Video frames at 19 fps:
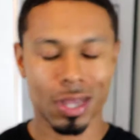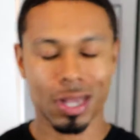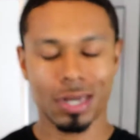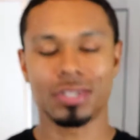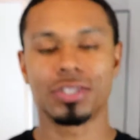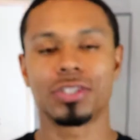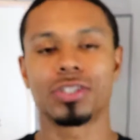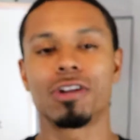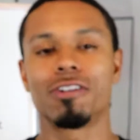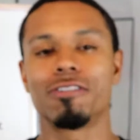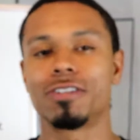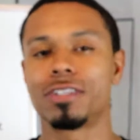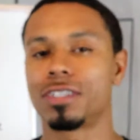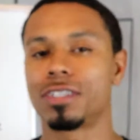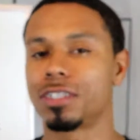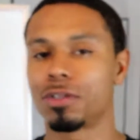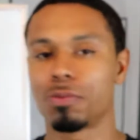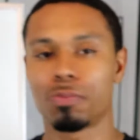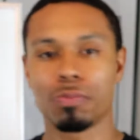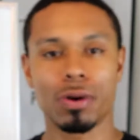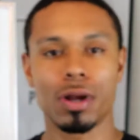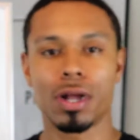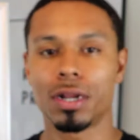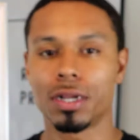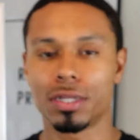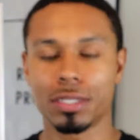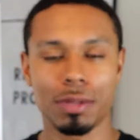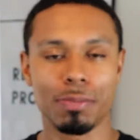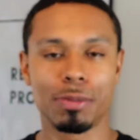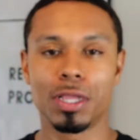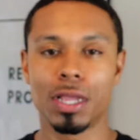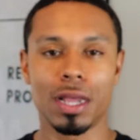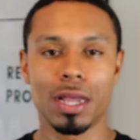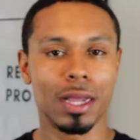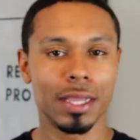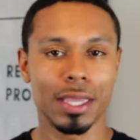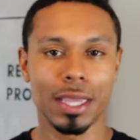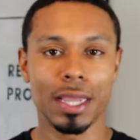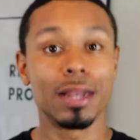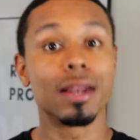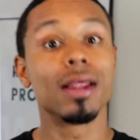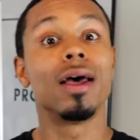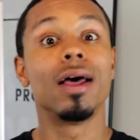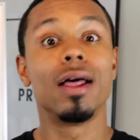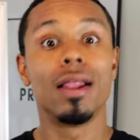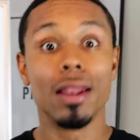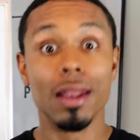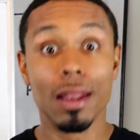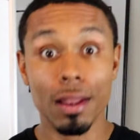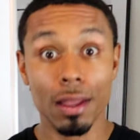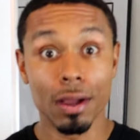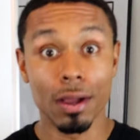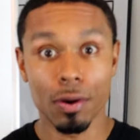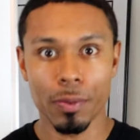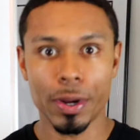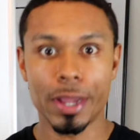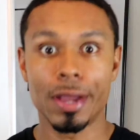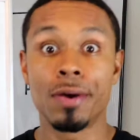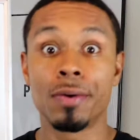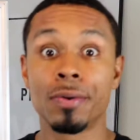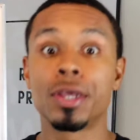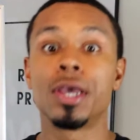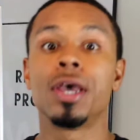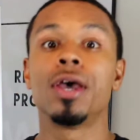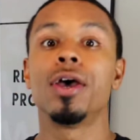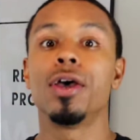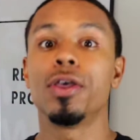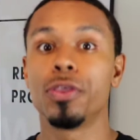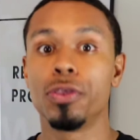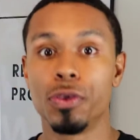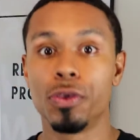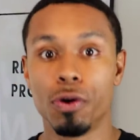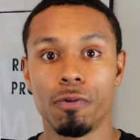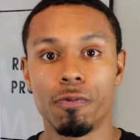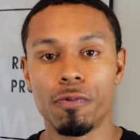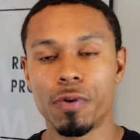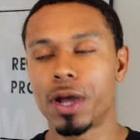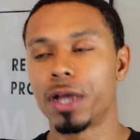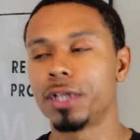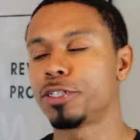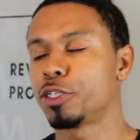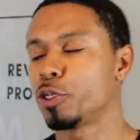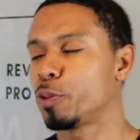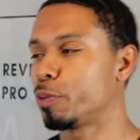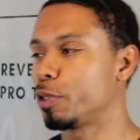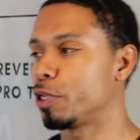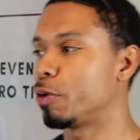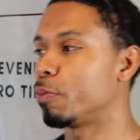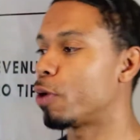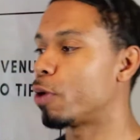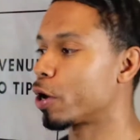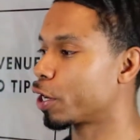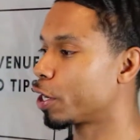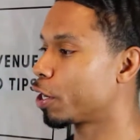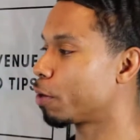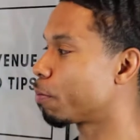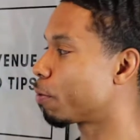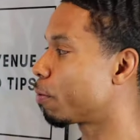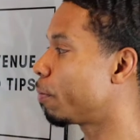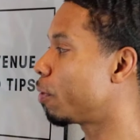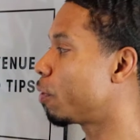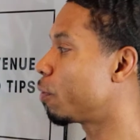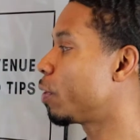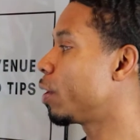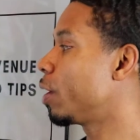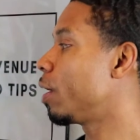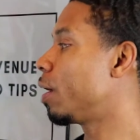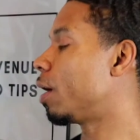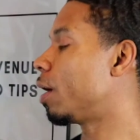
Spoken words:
kind of services and products. I mean, again, look around, you'll find something to market and promote.